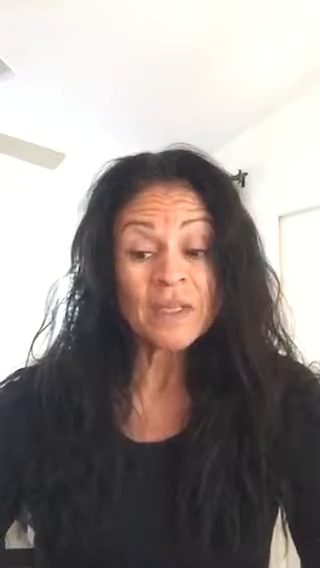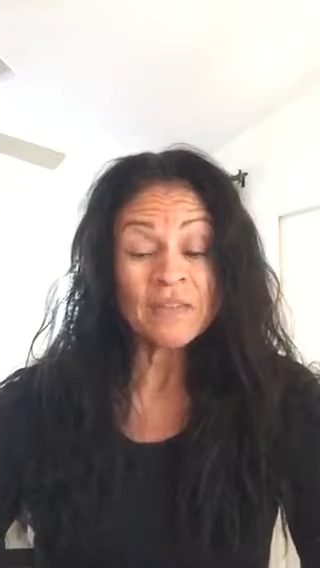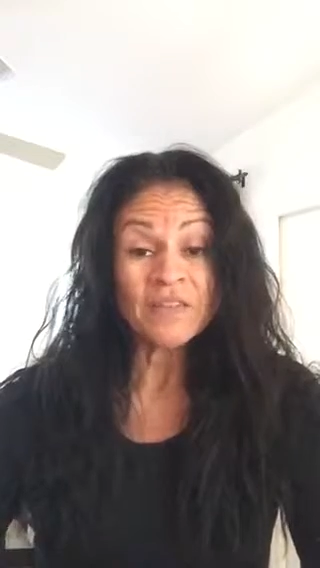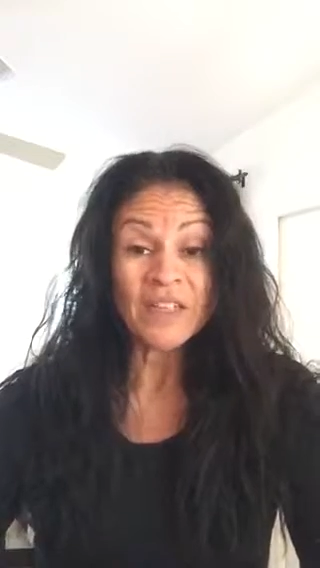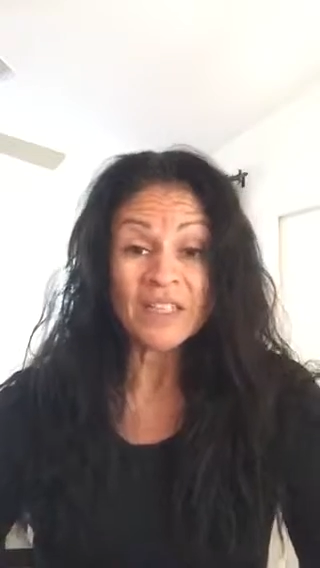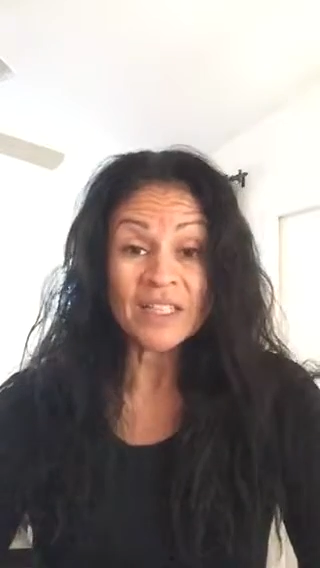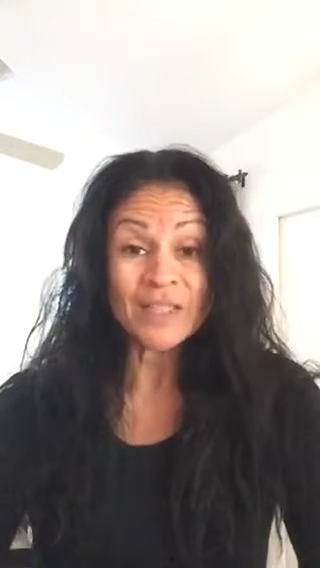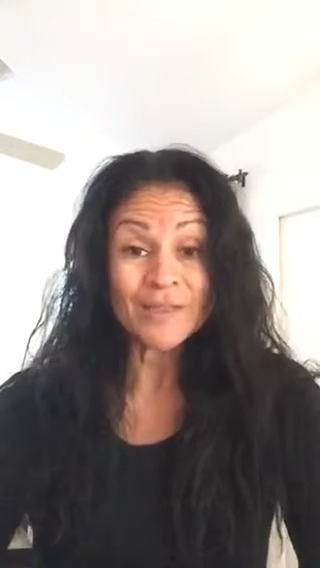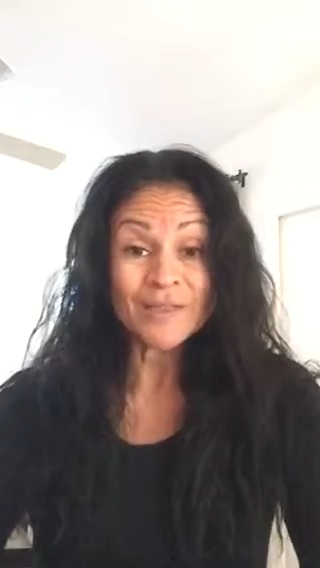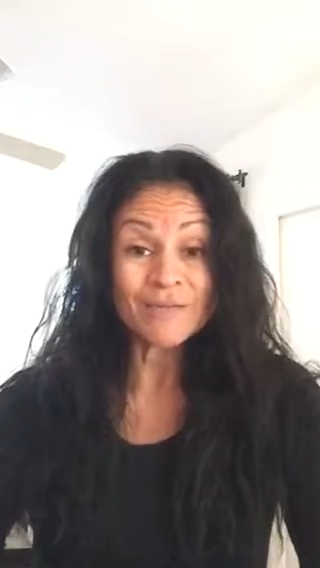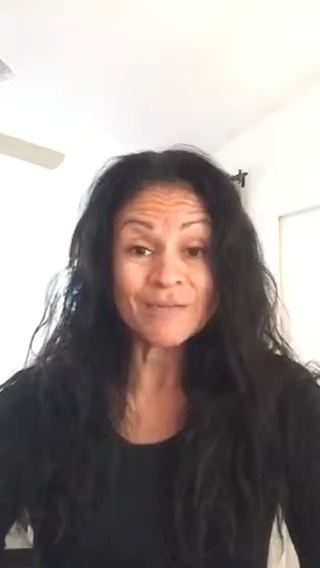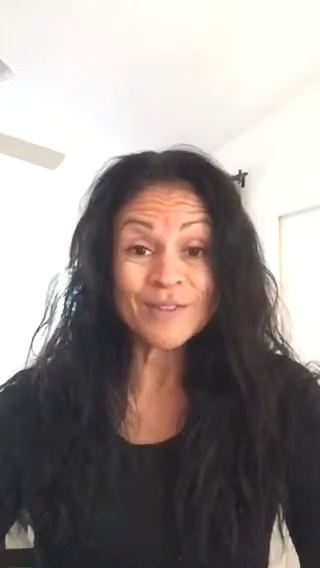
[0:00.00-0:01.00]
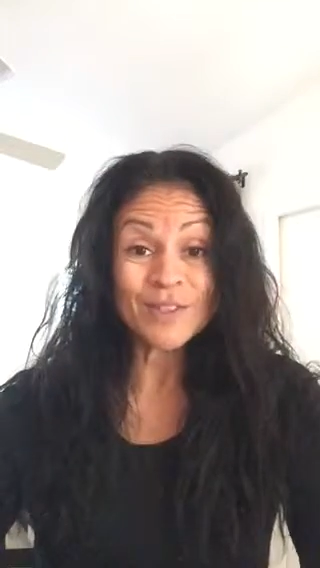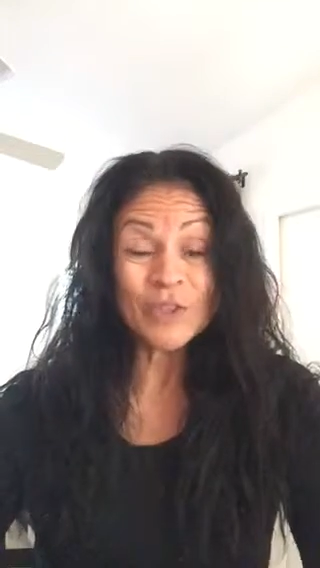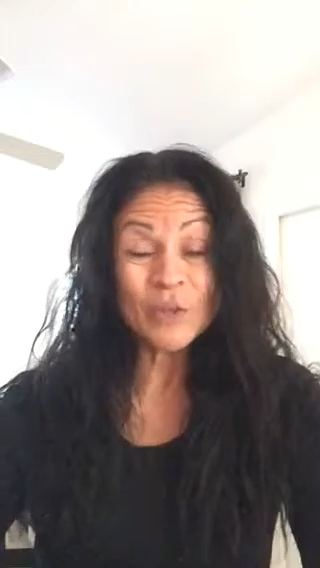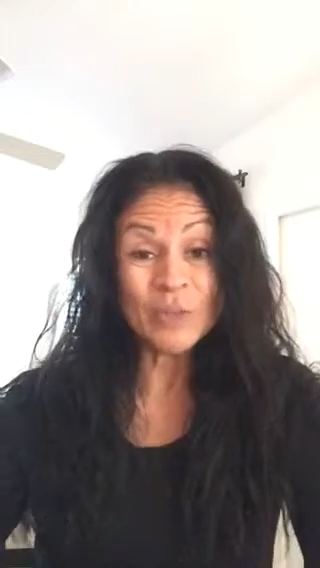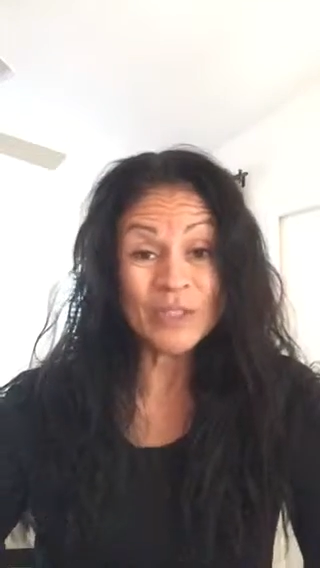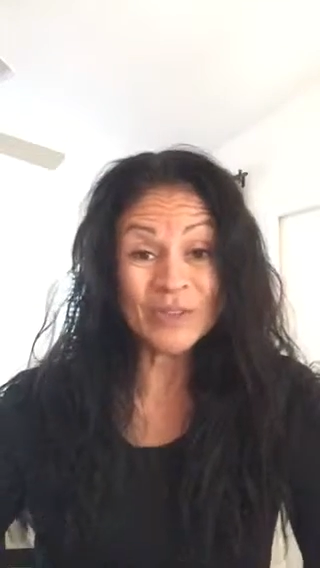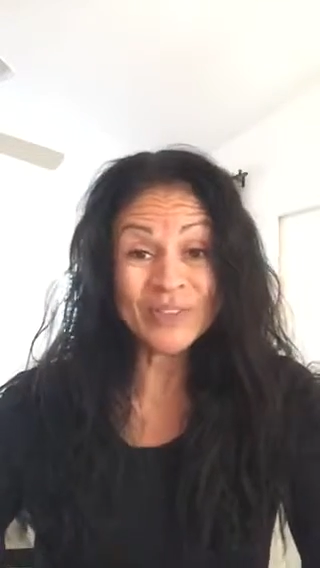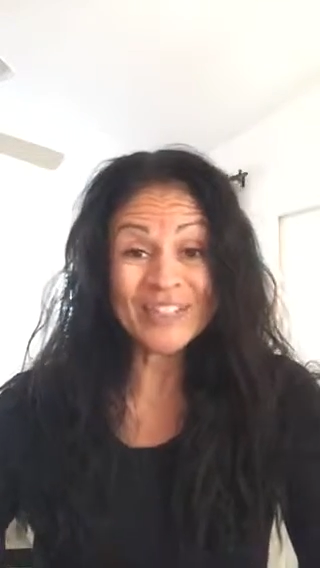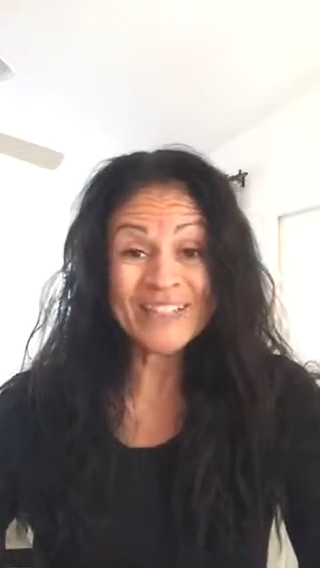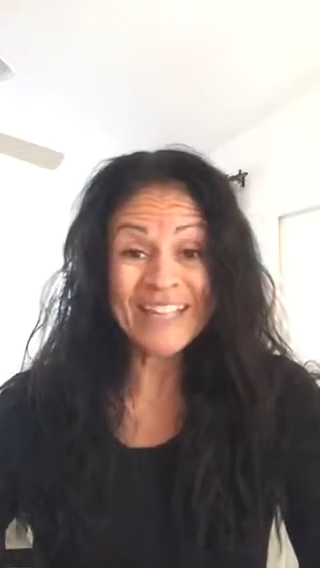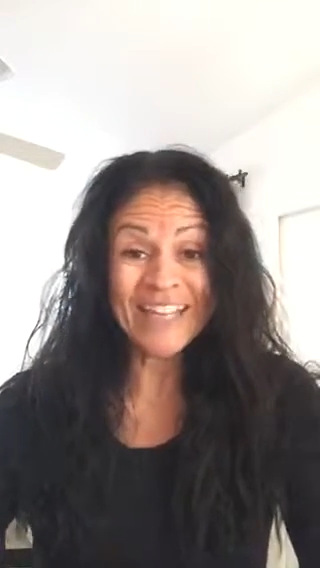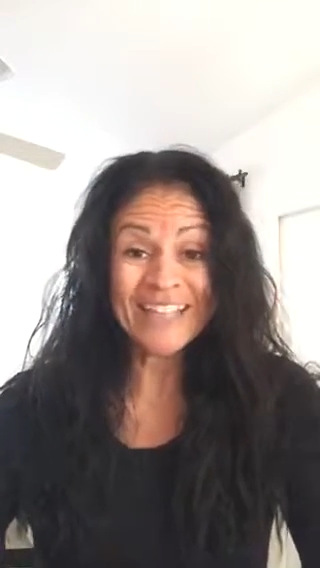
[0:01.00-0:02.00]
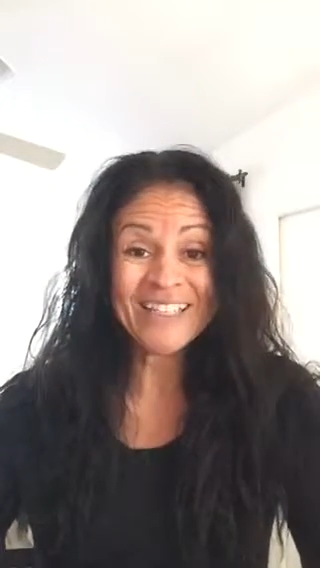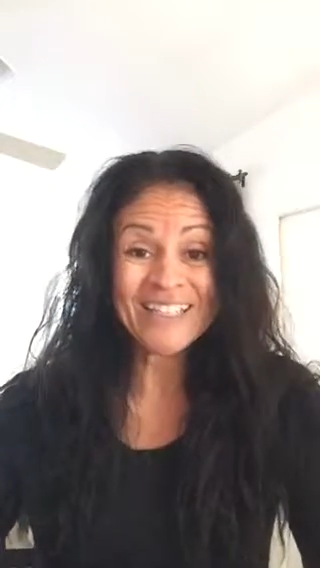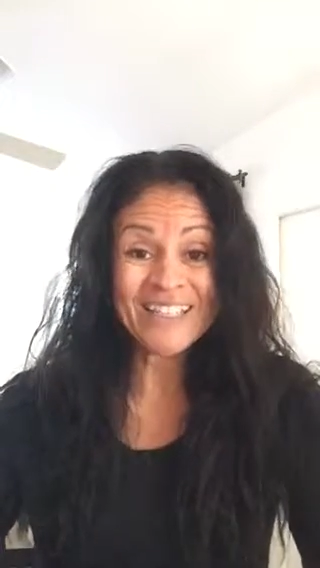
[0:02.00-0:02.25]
If I eat 2 meals a day,